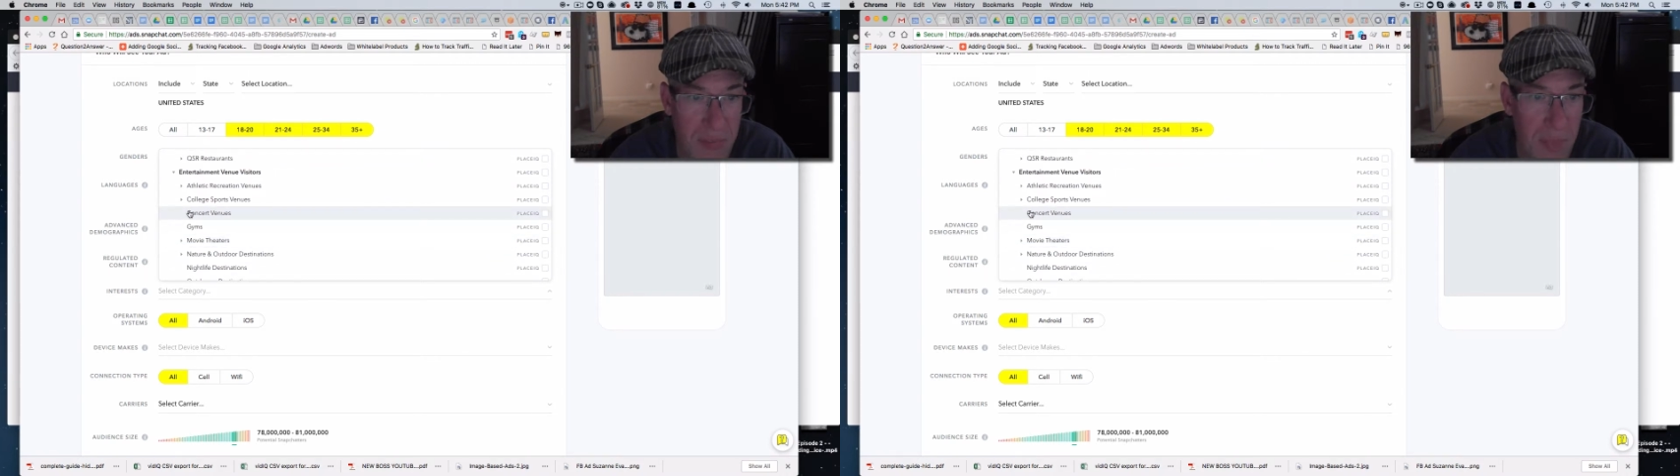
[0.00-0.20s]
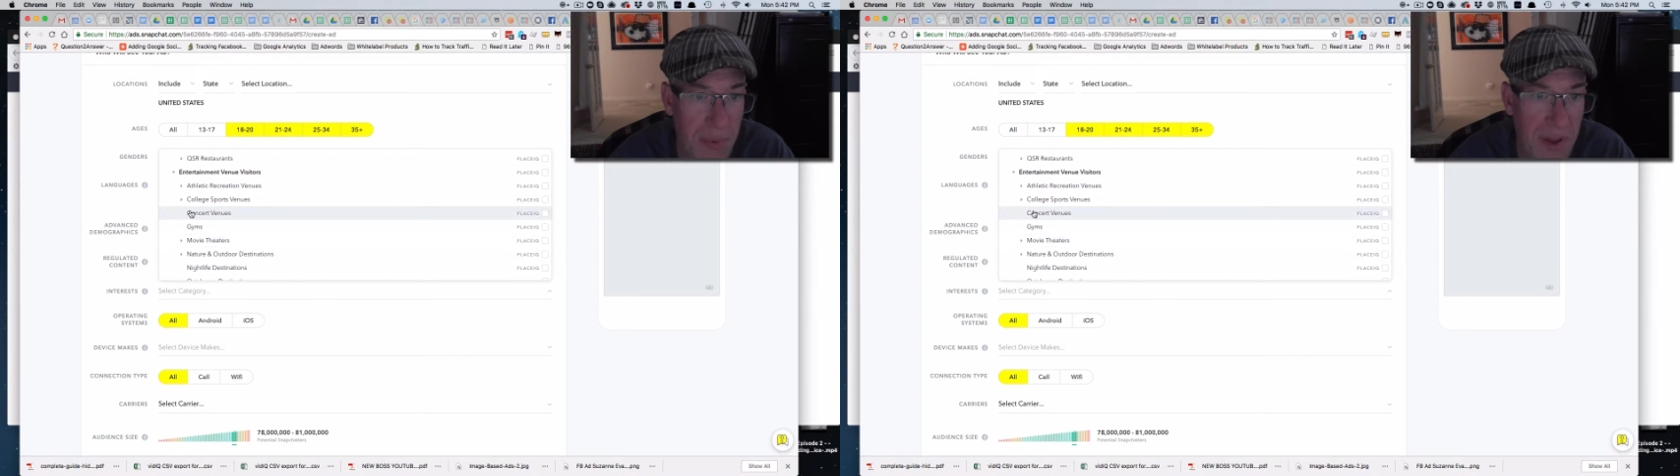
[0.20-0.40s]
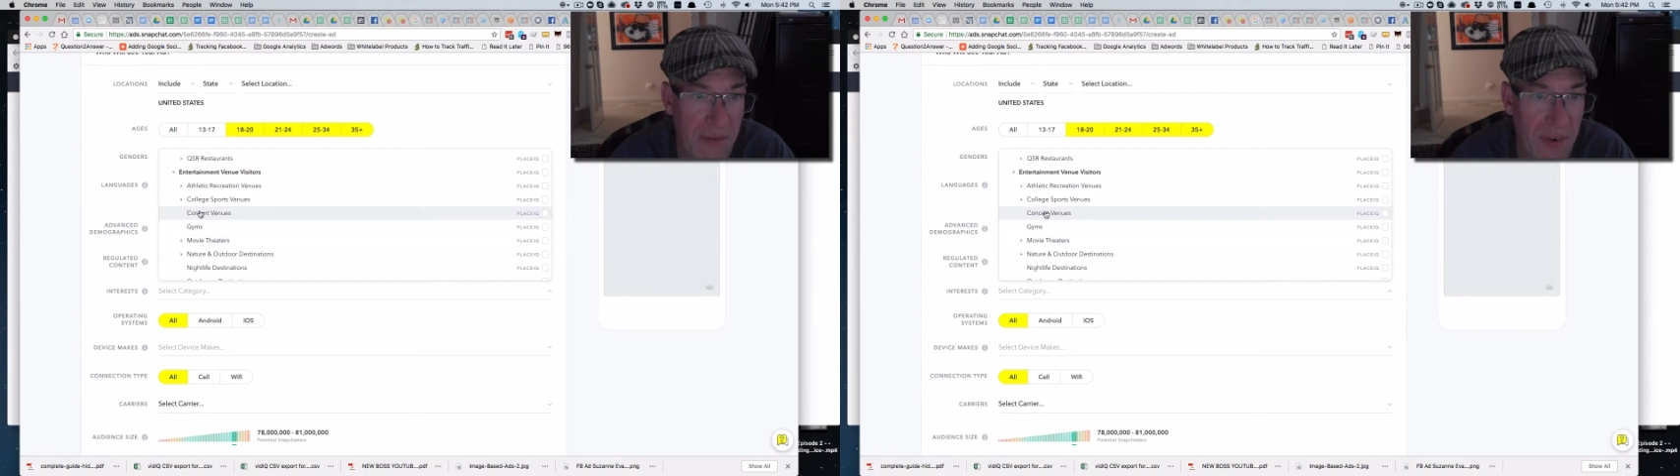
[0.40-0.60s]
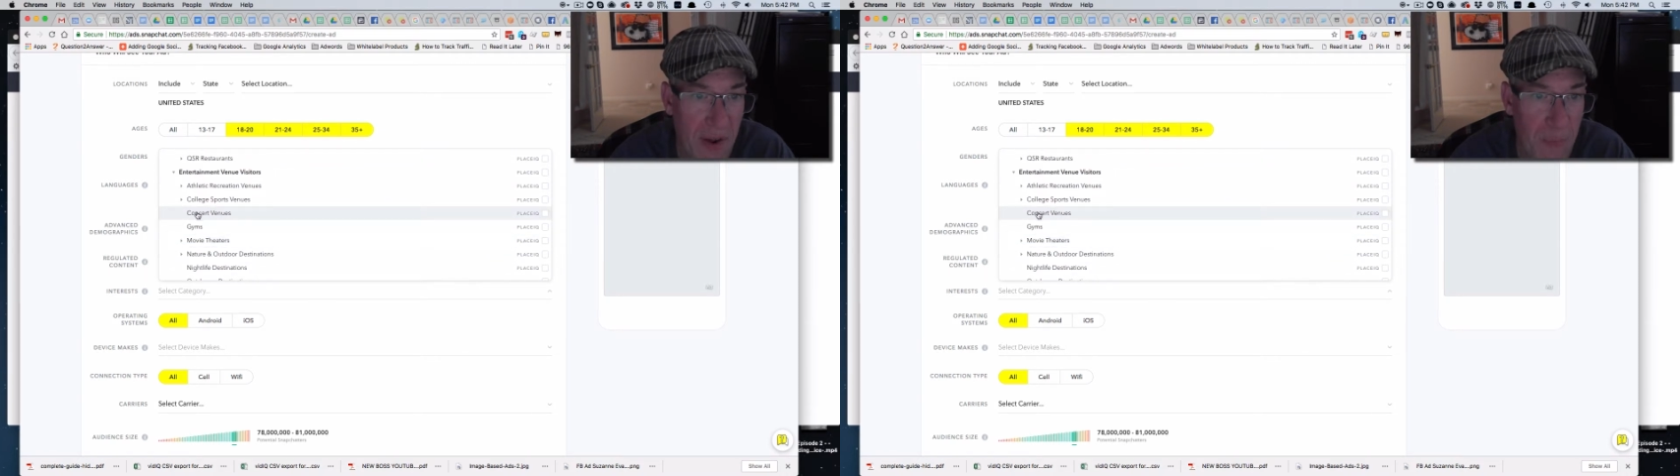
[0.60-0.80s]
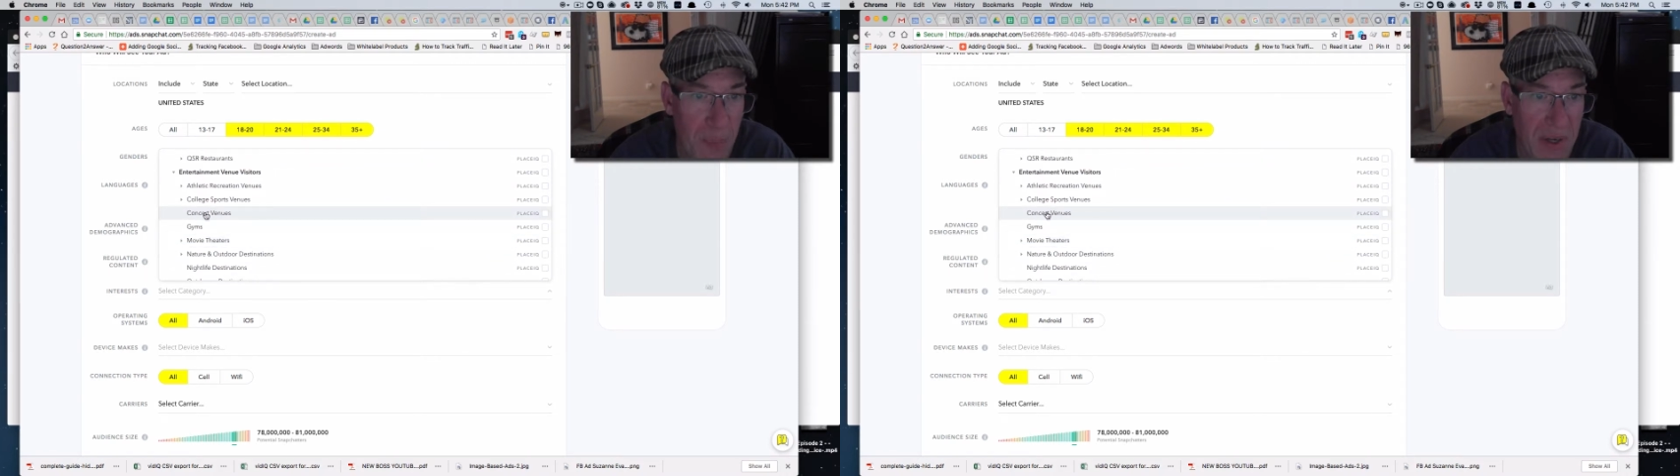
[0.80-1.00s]
people that
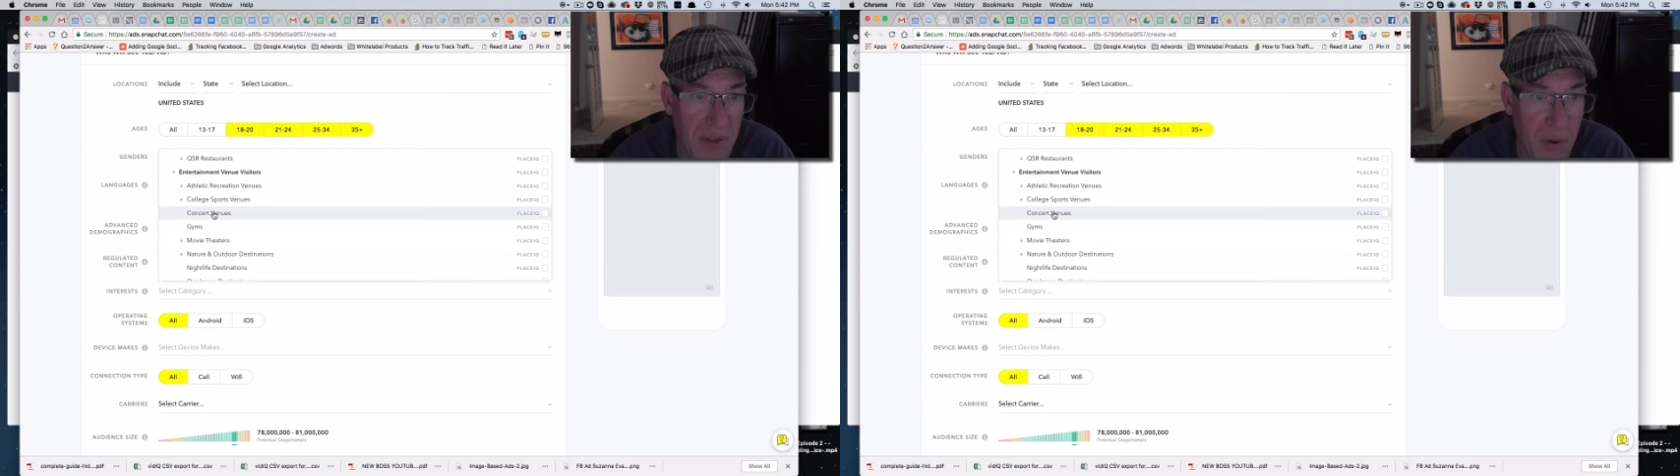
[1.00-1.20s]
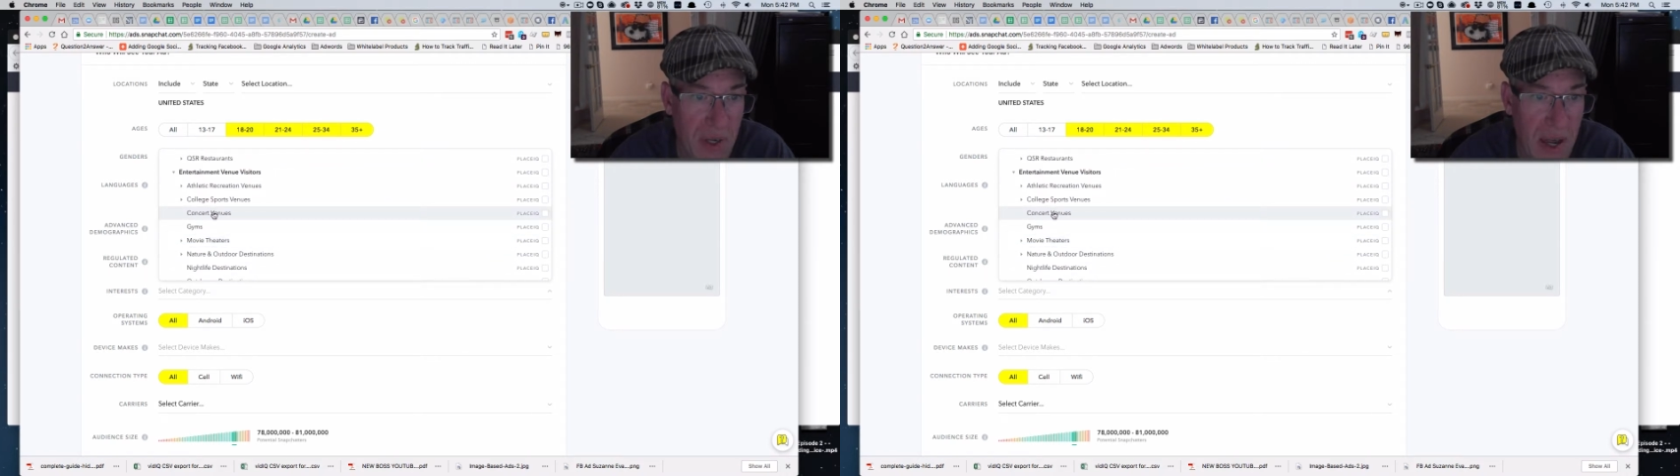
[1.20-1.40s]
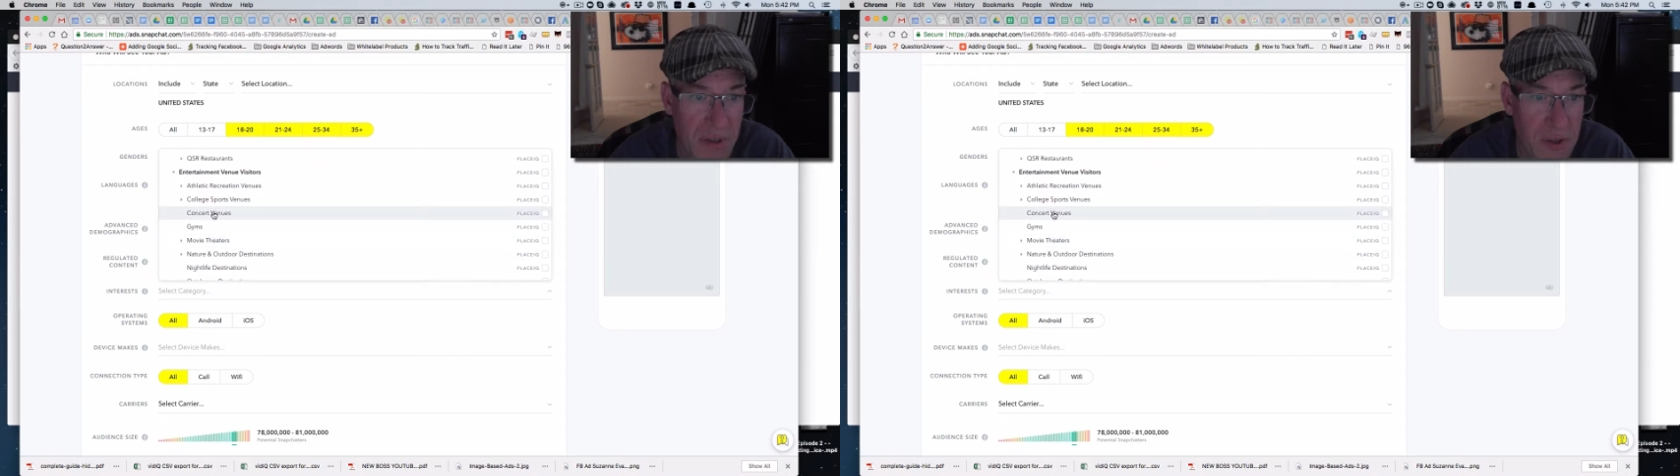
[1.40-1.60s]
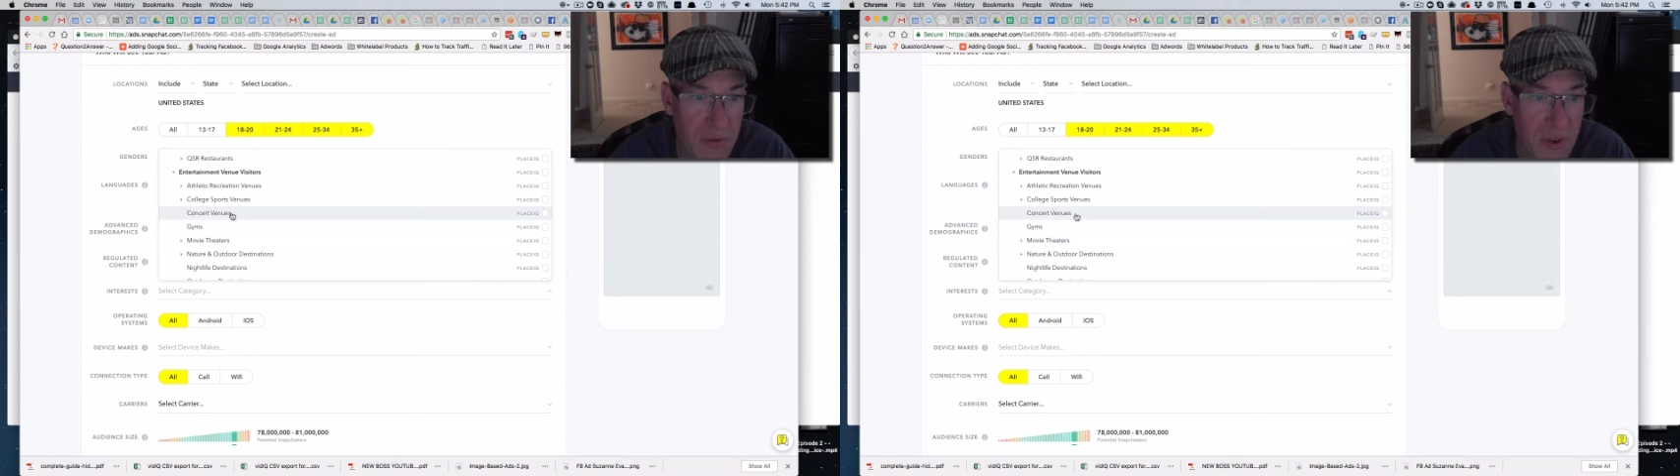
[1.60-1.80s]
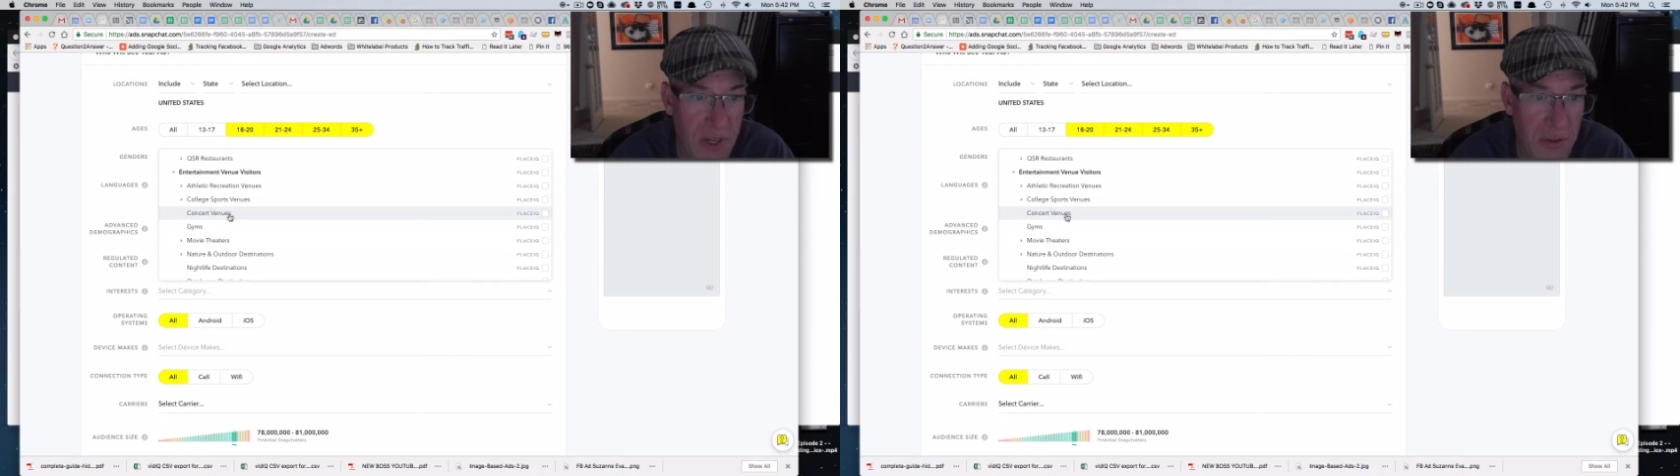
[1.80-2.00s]
have been to a concert
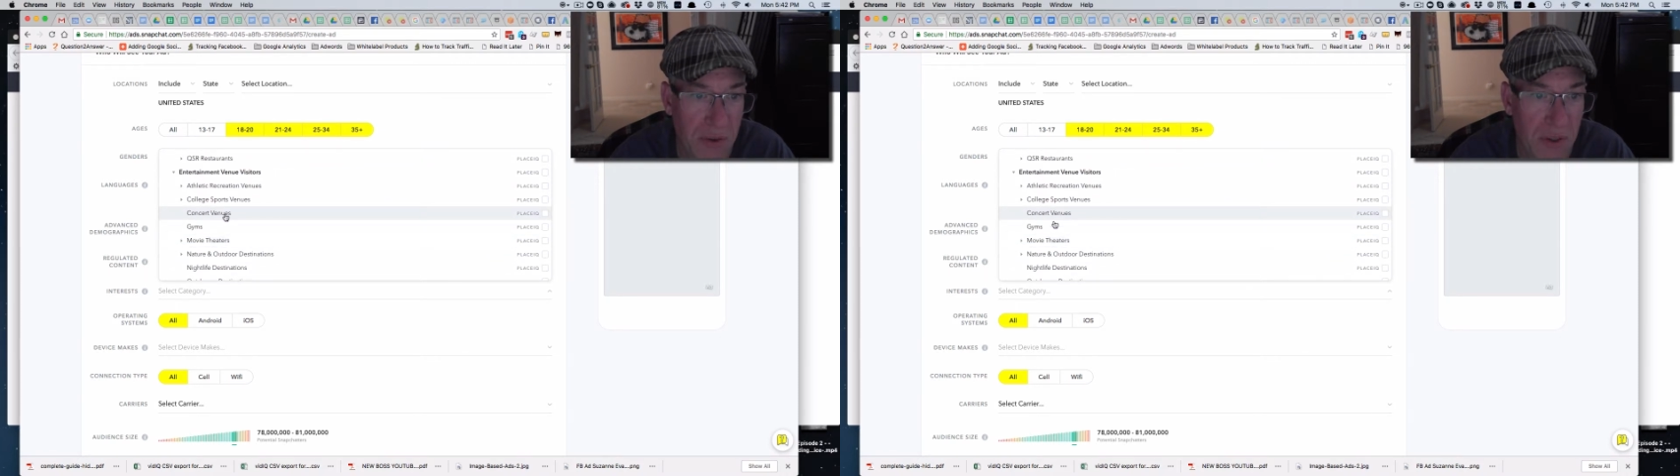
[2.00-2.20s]
venue,